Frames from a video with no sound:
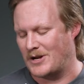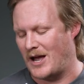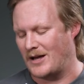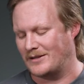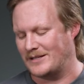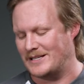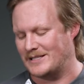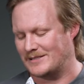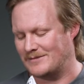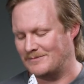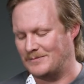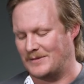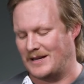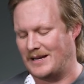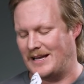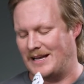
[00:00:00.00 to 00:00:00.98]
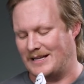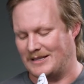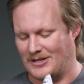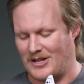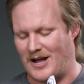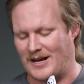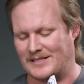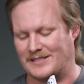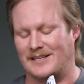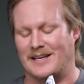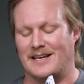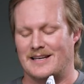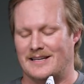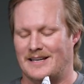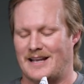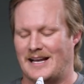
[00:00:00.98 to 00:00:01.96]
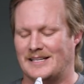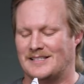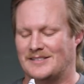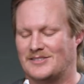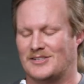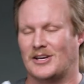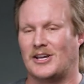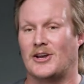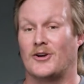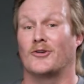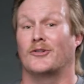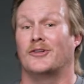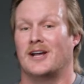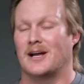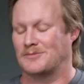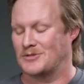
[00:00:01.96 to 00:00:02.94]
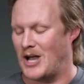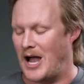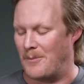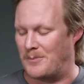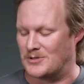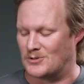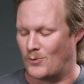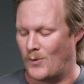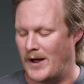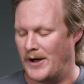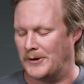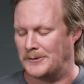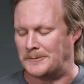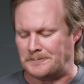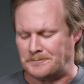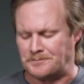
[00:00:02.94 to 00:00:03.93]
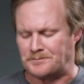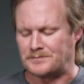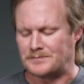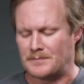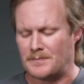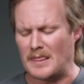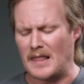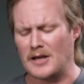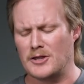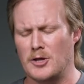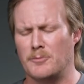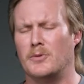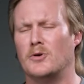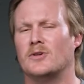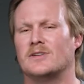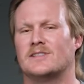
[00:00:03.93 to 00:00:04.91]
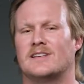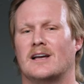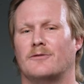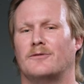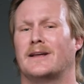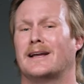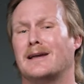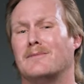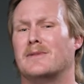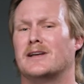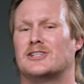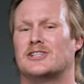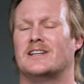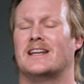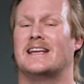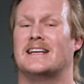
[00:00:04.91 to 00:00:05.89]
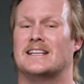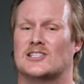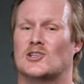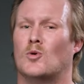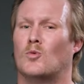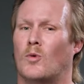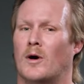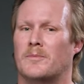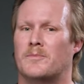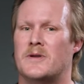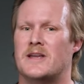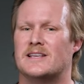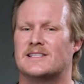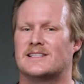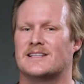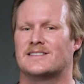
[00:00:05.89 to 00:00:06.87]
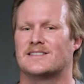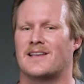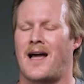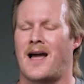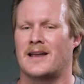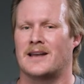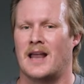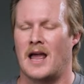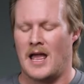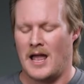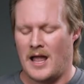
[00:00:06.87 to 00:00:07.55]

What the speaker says: not least, it locks in nice and securely up top as well. The boot itself, like I mentioned, is a 1-piece design.